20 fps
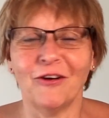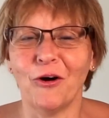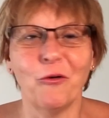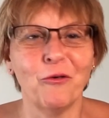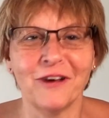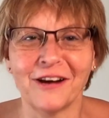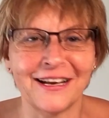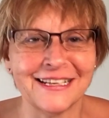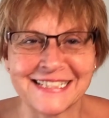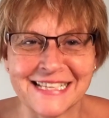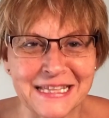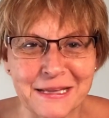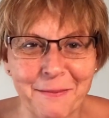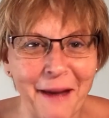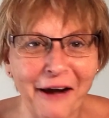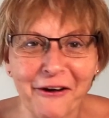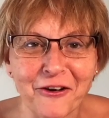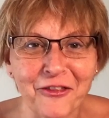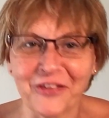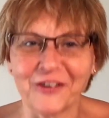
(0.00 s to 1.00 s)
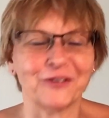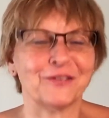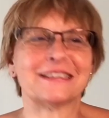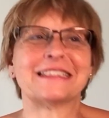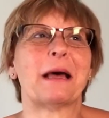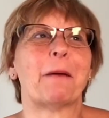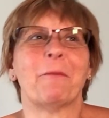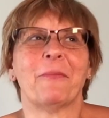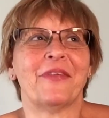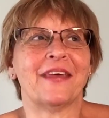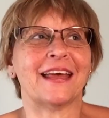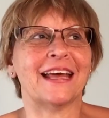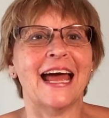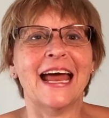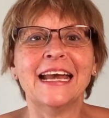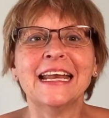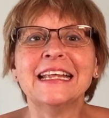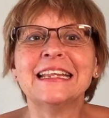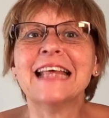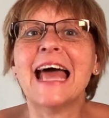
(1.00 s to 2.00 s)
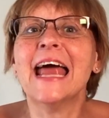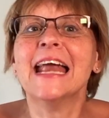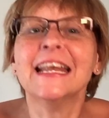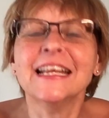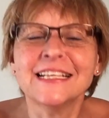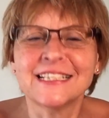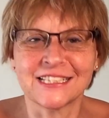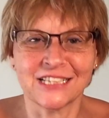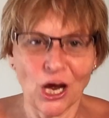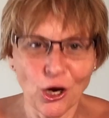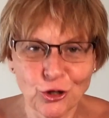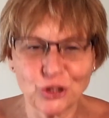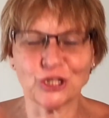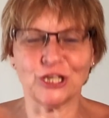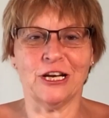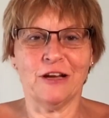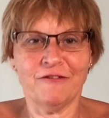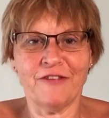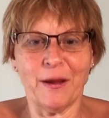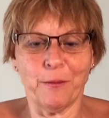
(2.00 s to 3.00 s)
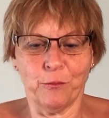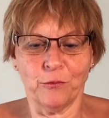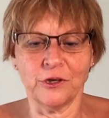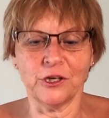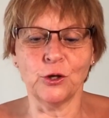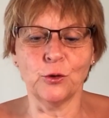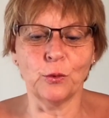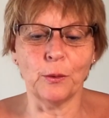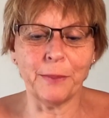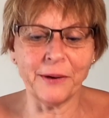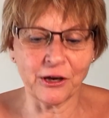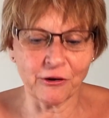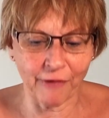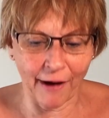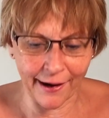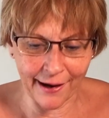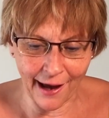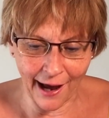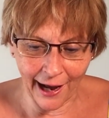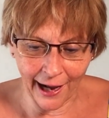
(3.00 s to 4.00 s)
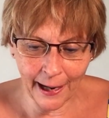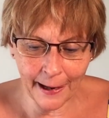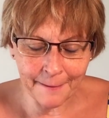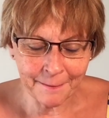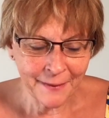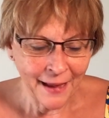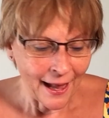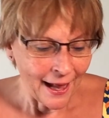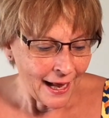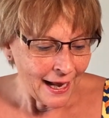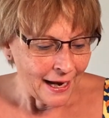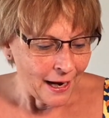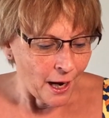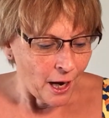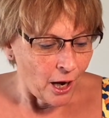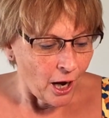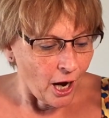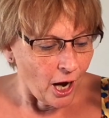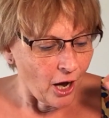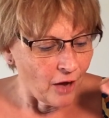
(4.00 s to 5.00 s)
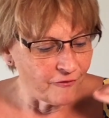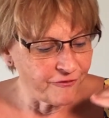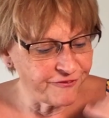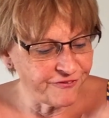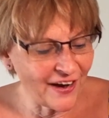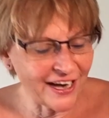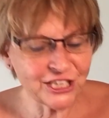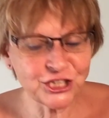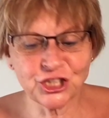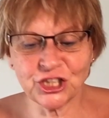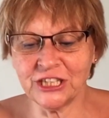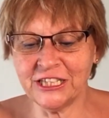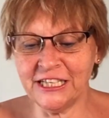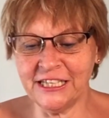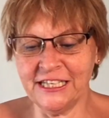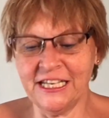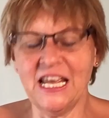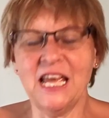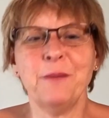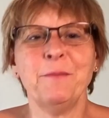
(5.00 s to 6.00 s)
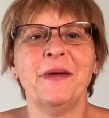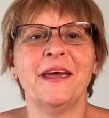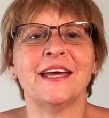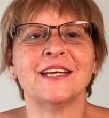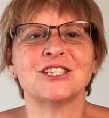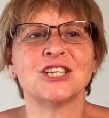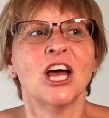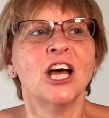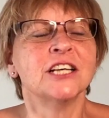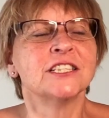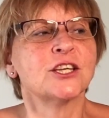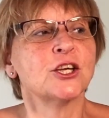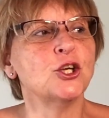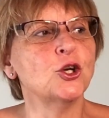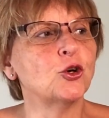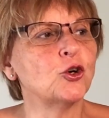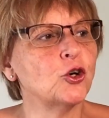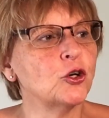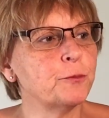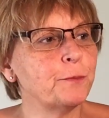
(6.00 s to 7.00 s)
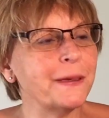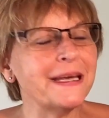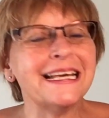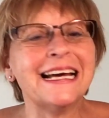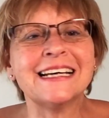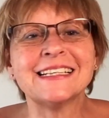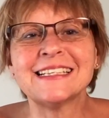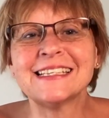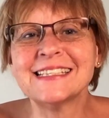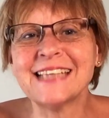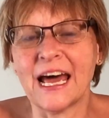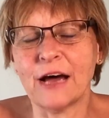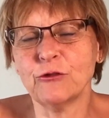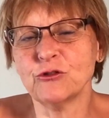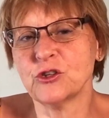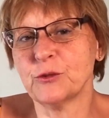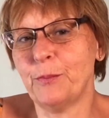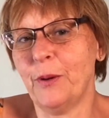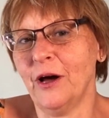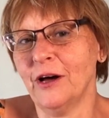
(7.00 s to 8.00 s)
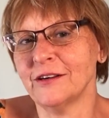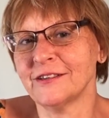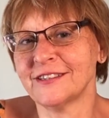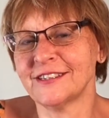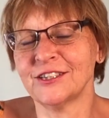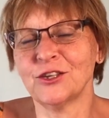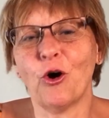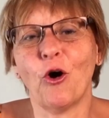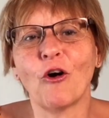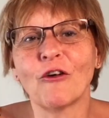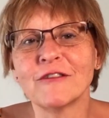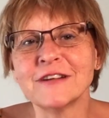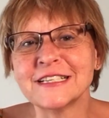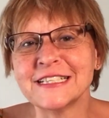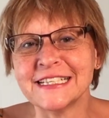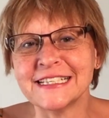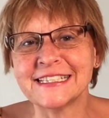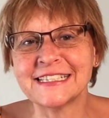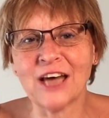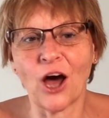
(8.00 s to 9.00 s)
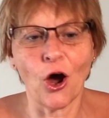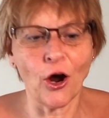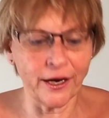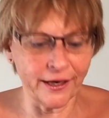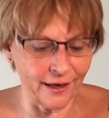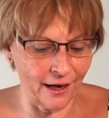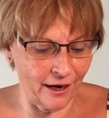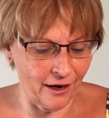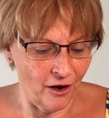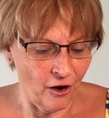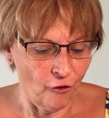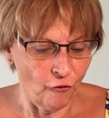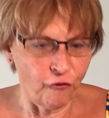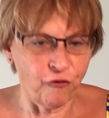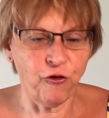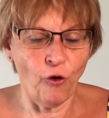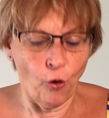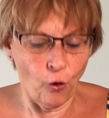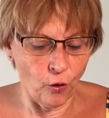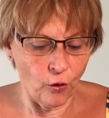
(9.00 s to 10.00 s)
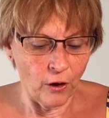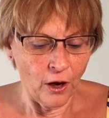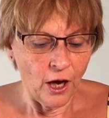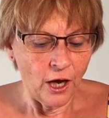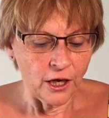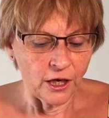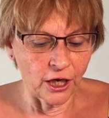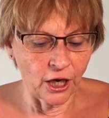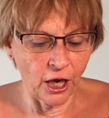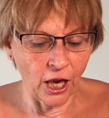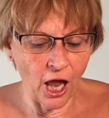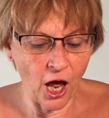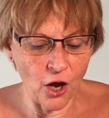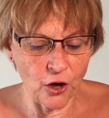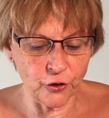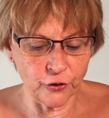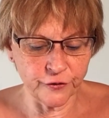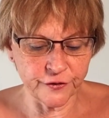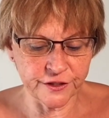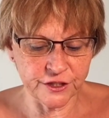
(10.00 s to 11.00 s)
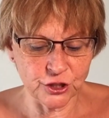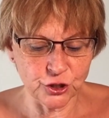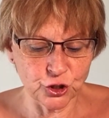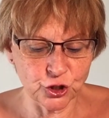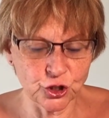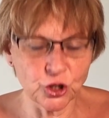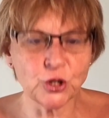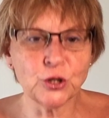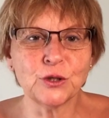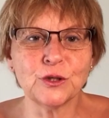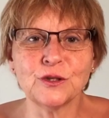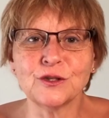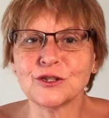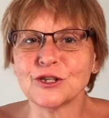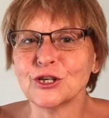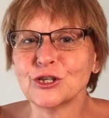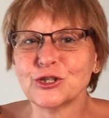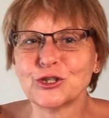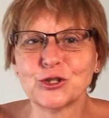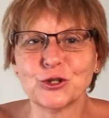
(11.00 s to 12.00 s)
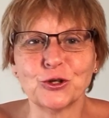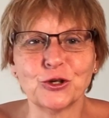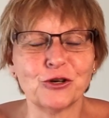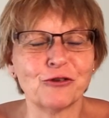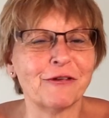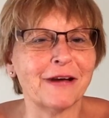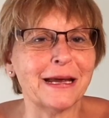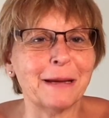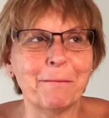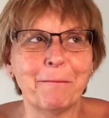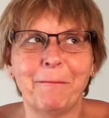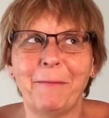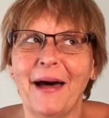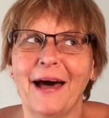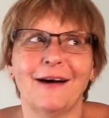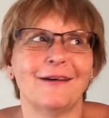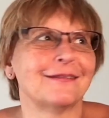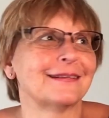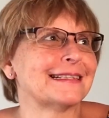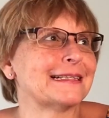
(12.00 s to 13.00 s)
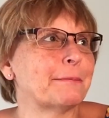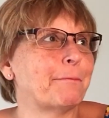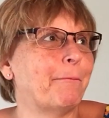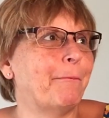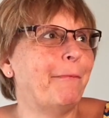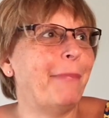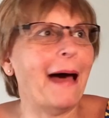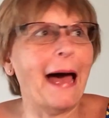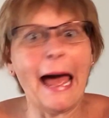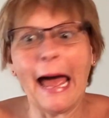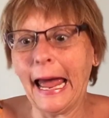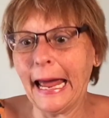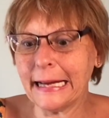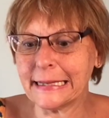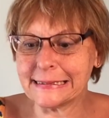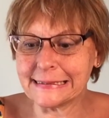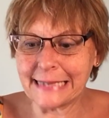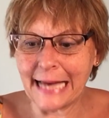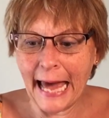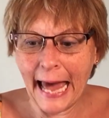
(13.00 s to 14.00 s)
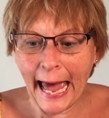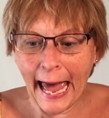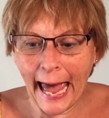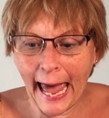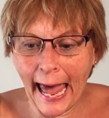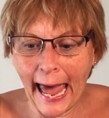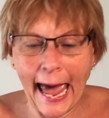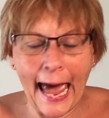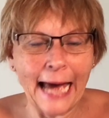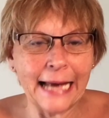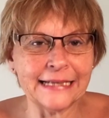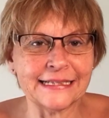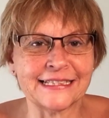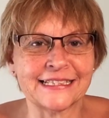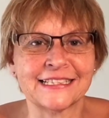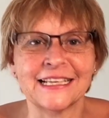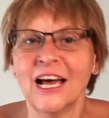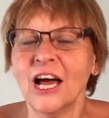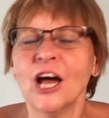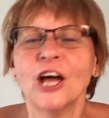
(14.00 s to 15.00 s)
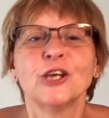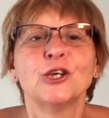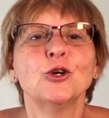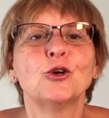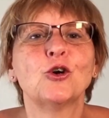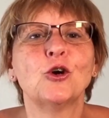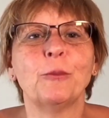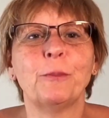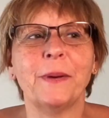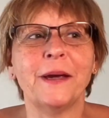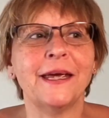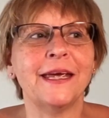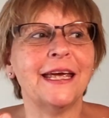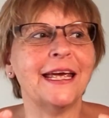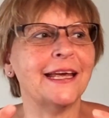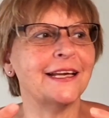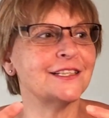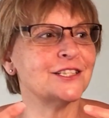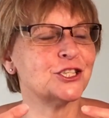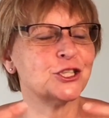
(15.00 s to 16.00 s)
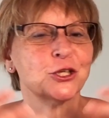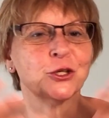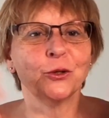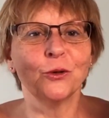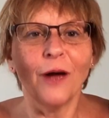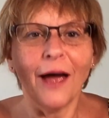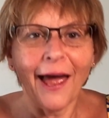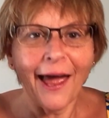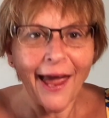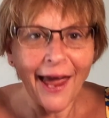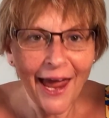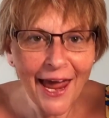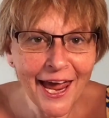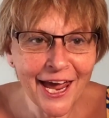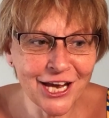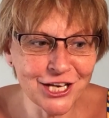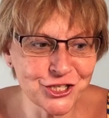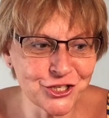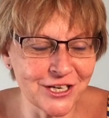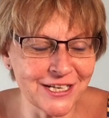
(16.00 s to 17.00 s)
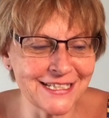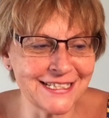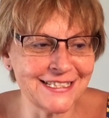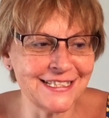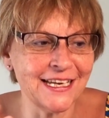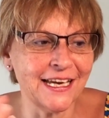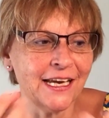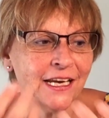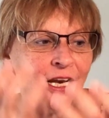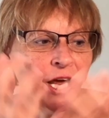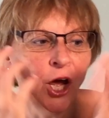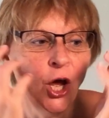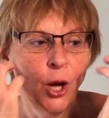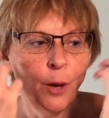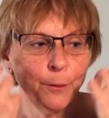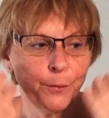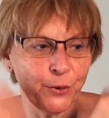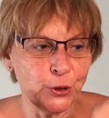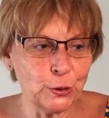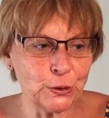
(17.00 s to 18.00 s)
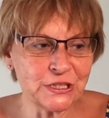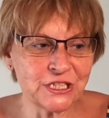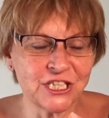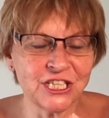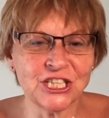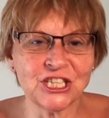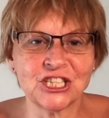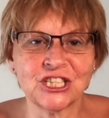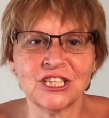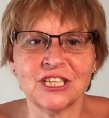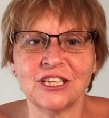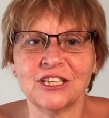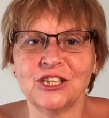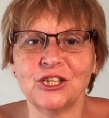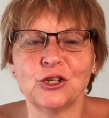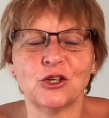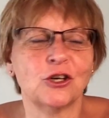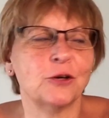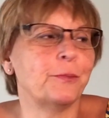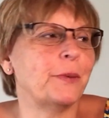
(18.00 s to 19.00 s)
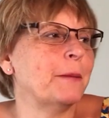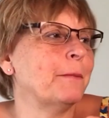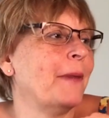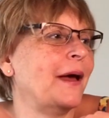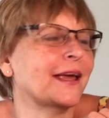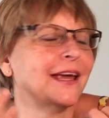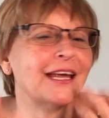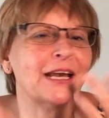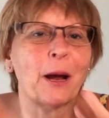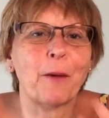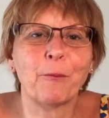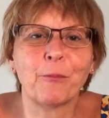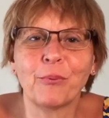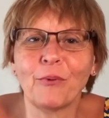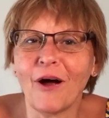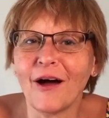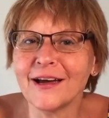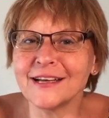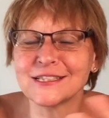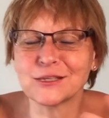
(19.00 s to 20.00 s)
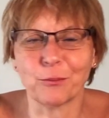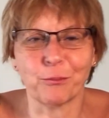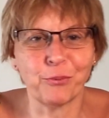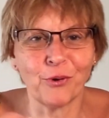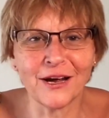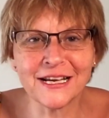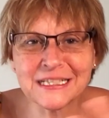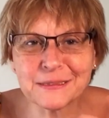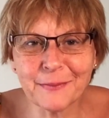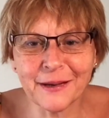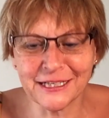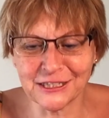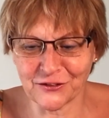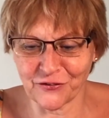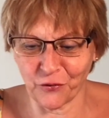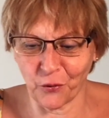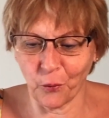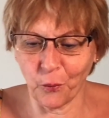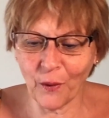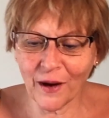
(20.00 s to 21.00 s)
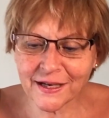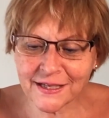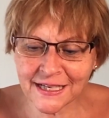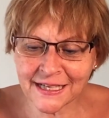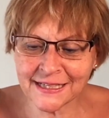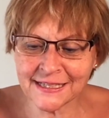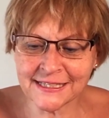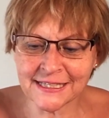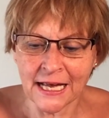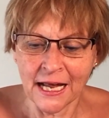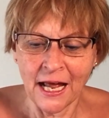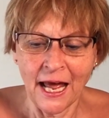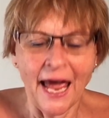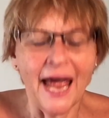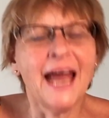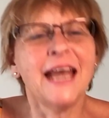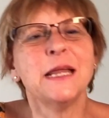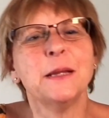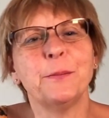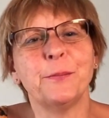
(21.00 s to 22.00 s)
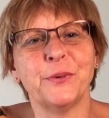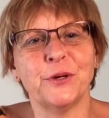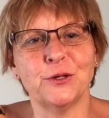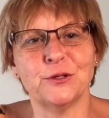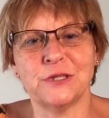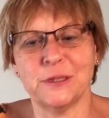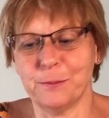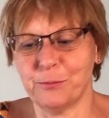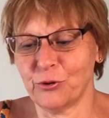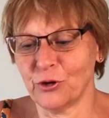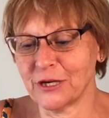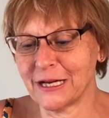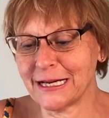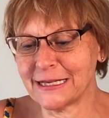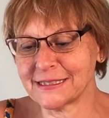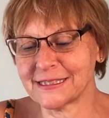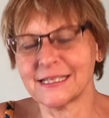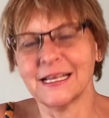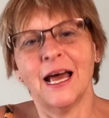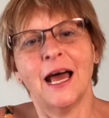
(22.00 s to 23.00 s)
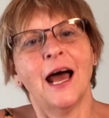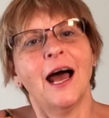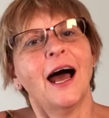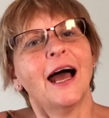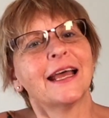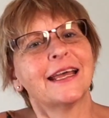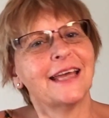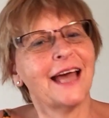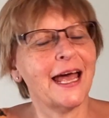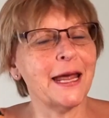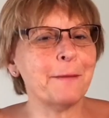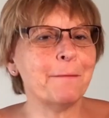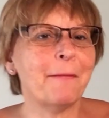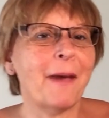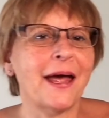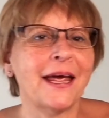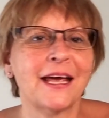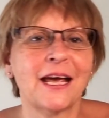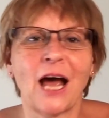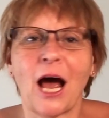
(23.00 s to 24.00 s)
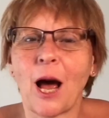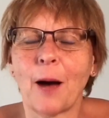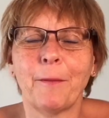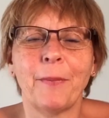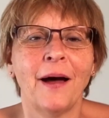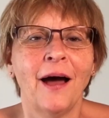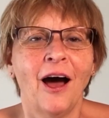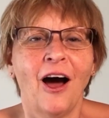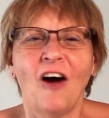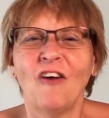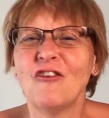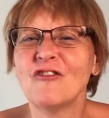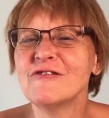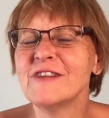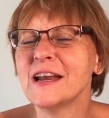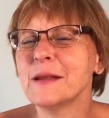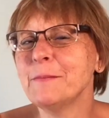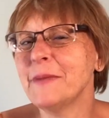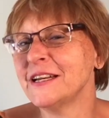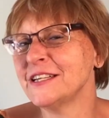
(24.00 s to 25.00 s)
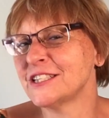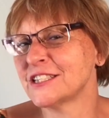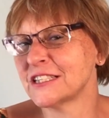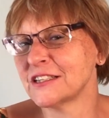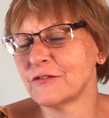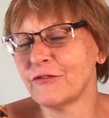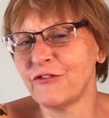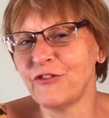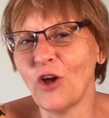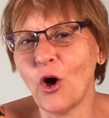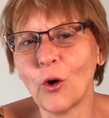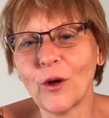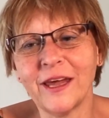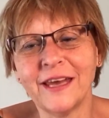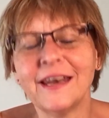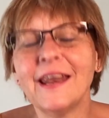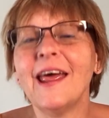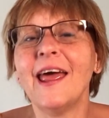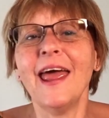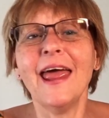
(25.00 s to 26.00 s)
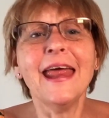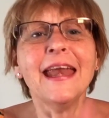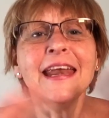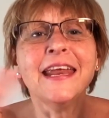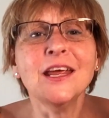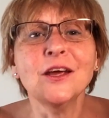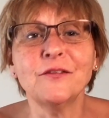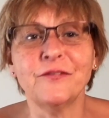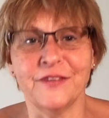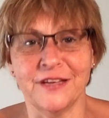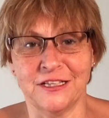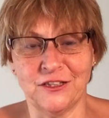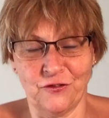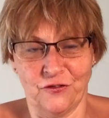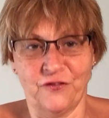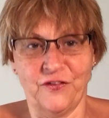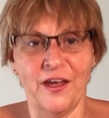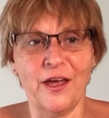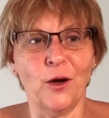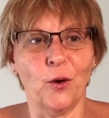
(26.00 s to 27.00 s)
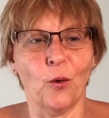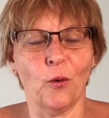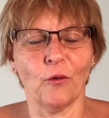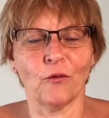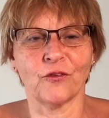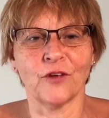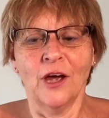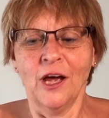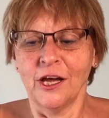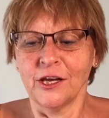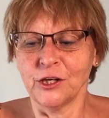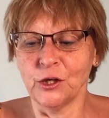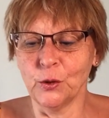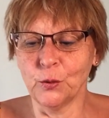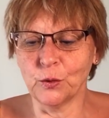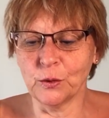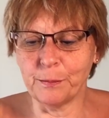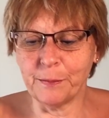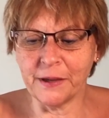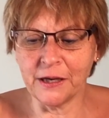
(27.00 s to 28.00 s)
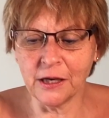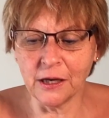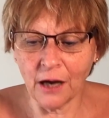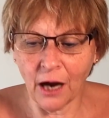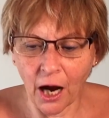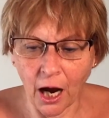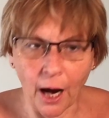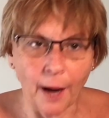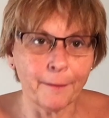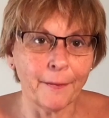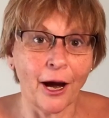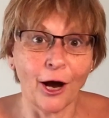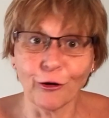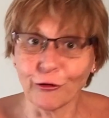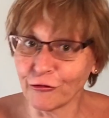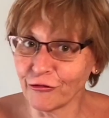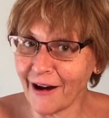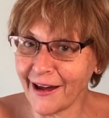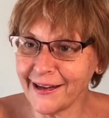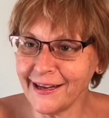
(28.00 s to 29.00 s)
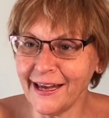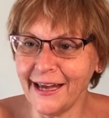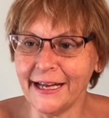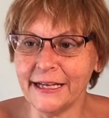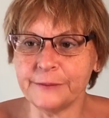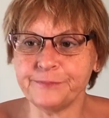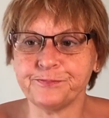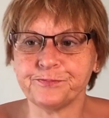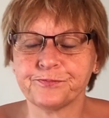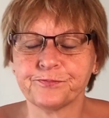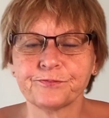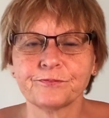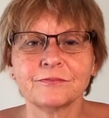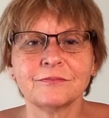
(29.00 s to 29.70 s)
organising the marathon or something, any social event you would be great at. Fashion and image. So you could be a salesperson or a designer for clothes, shoes, jewellery, belts, bags, hats. You could be into hairdressing, beautician. You could be making up brides or bridesmaids for weddings, any beauty products, again makeup. I've already mentioned vlogging. Any of this field you would be great in.